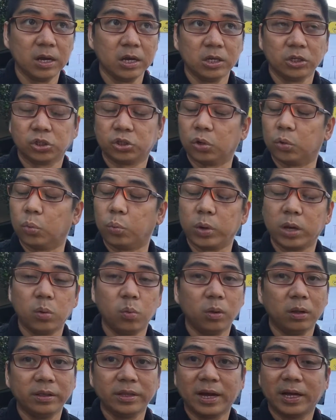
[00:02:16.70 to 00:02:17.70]
So we
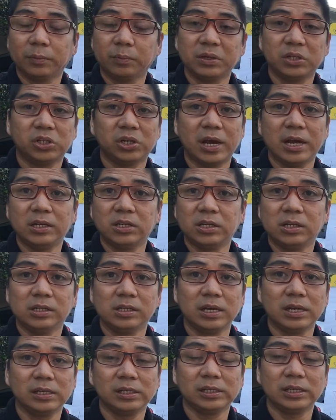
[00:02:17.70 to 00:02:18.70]
will not be changing
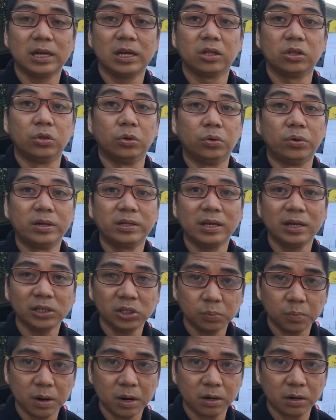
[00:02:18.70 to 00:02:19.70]
this during the
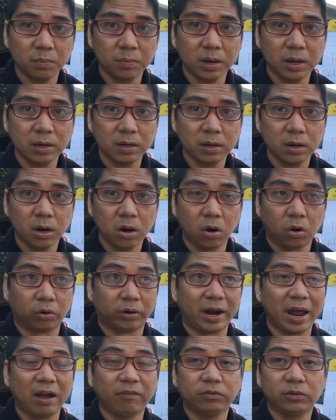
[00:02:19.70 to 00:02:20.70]
experiment
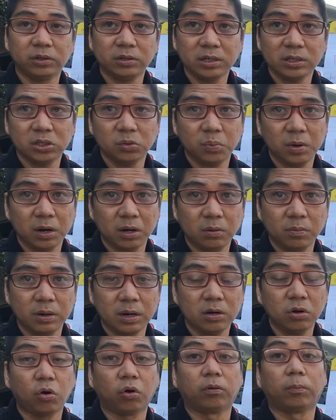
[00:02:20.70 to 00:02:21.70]
or after the
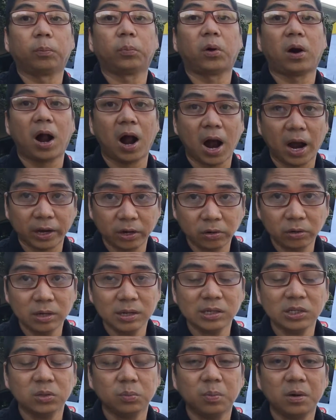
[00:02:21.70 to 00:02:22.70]
experiment or prior to the
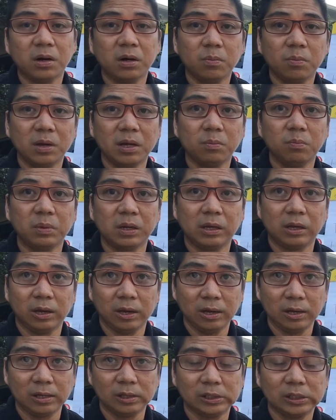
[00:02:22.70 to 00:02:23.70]
experiment,
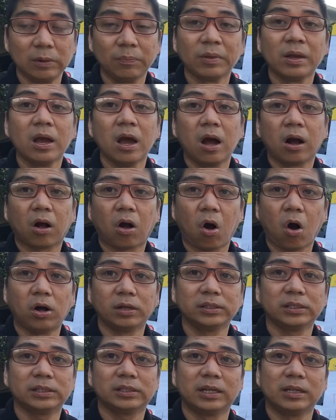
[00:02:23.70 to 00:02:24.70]
because
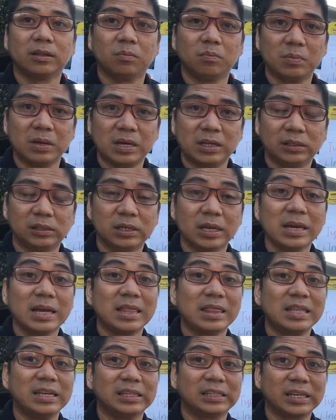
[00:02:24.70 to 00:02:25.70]
constant means
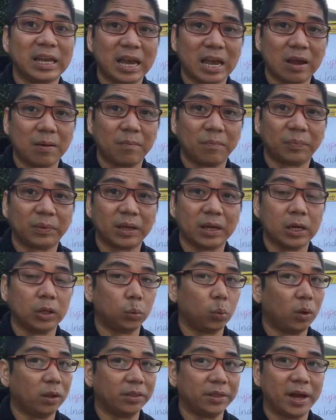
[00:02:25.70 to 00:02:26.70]
the same. It
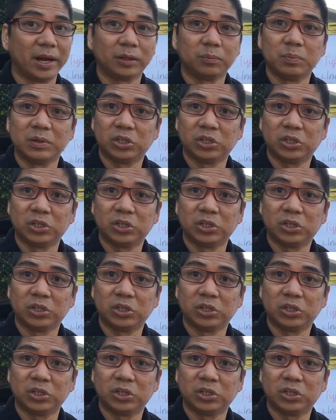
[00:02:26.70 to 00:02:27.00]
will not be